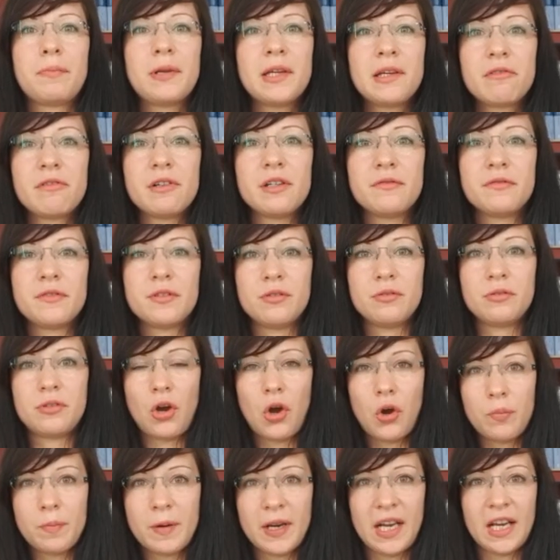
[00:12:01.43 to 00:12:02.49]
peer-reviewed
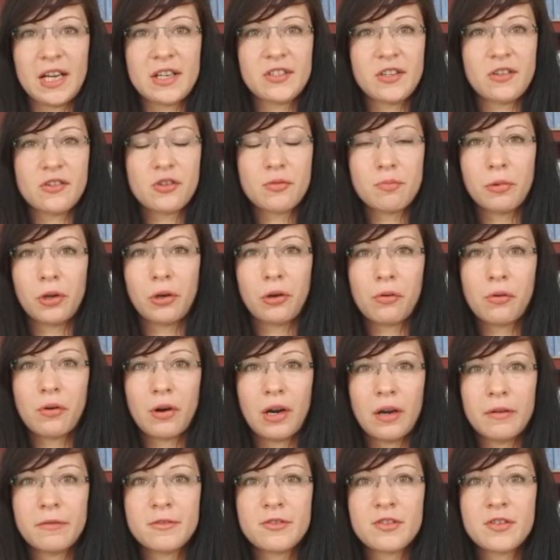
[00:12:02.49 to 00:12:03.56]
open access
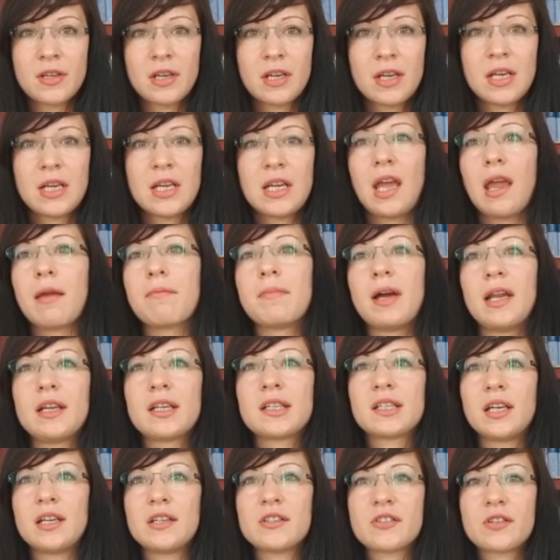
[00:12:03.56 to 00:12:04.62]
monographs, in many
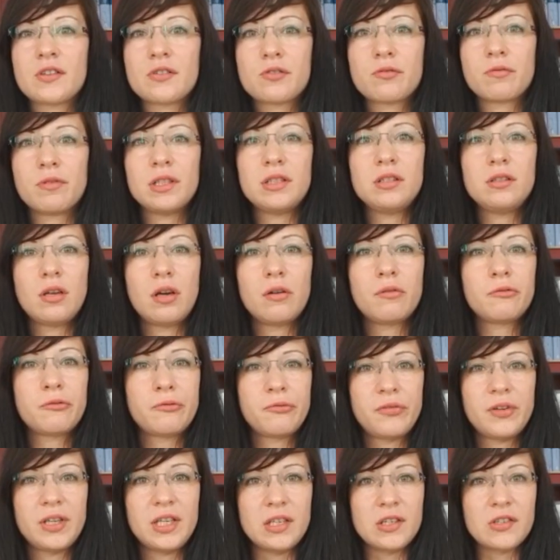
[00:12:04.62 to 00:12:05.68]
cases with no
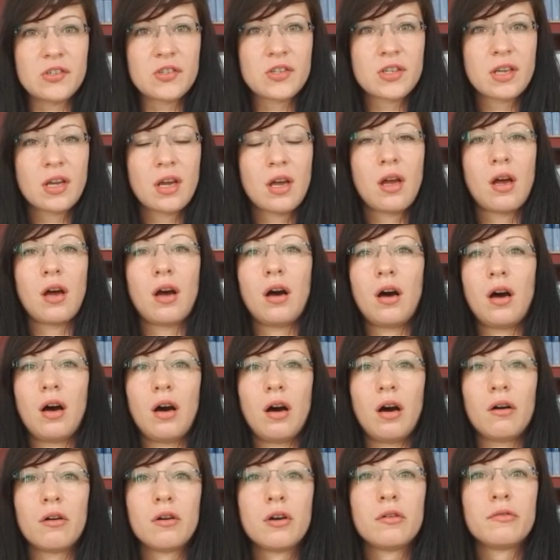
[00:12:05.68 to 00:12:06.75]
fees
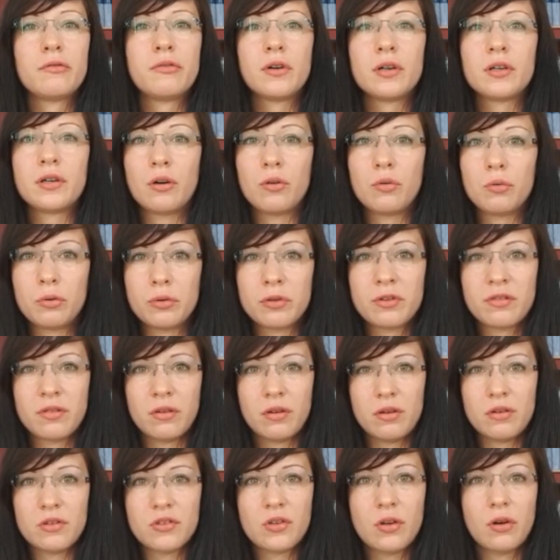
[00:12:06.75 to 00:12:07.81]
for the
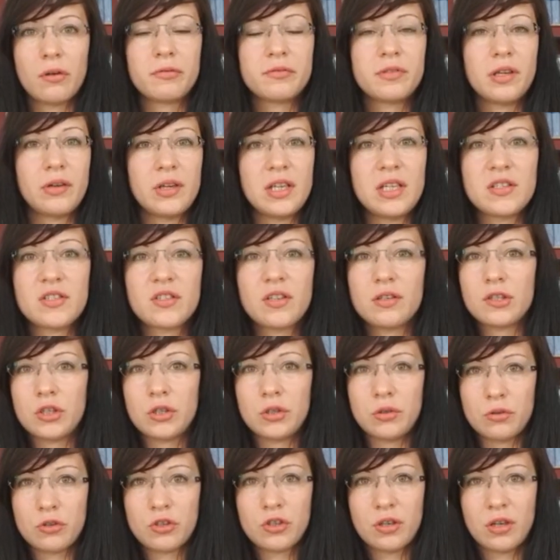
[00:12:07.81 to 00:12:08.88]
authors of their
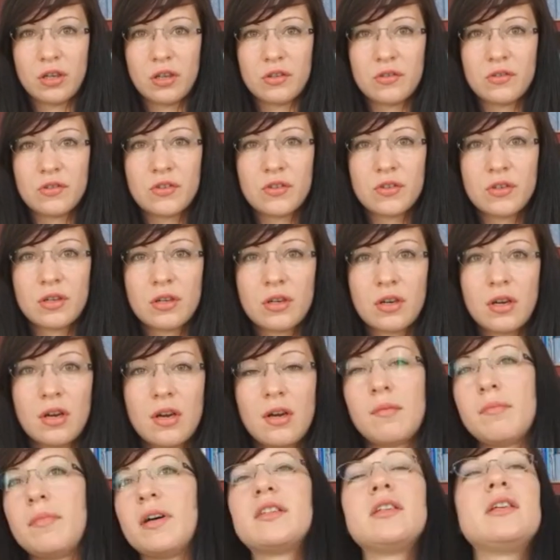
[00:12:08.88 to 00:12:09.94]
institutions.
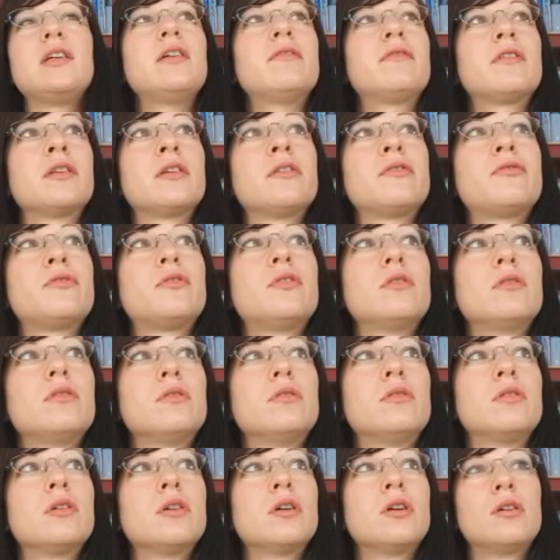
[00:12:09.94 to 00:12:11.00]
But even if
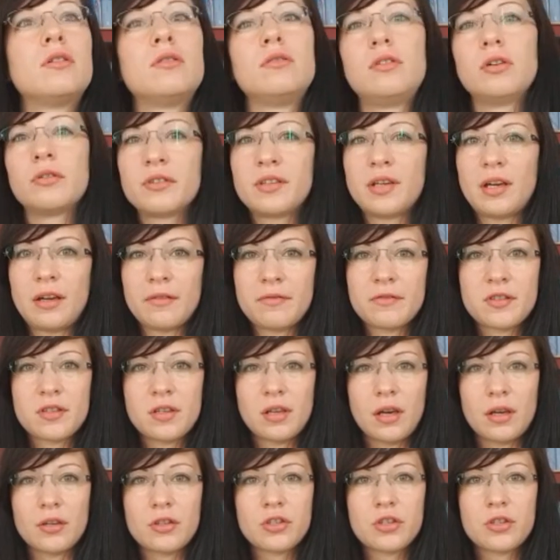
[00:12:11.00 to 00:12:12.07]
you don't have
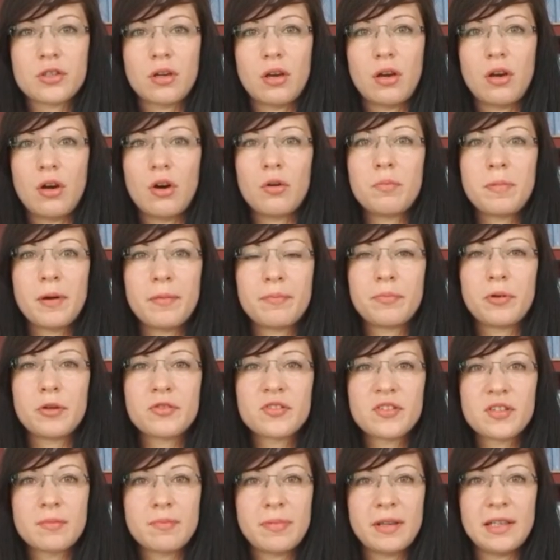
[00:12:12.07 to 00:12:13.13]
such open
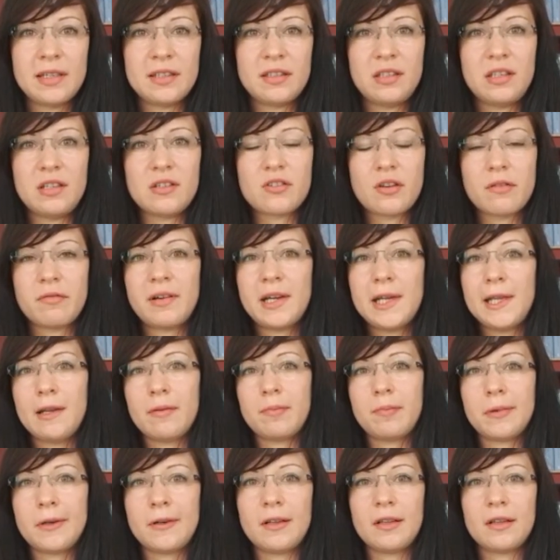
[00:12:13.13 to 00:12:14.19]
possibilities
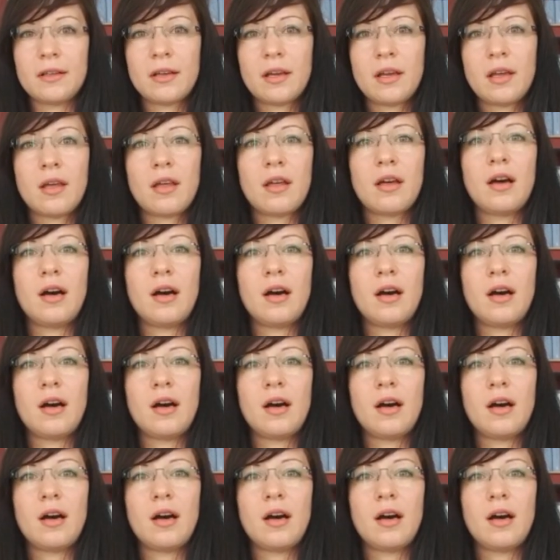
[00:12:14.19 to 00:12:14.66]
available,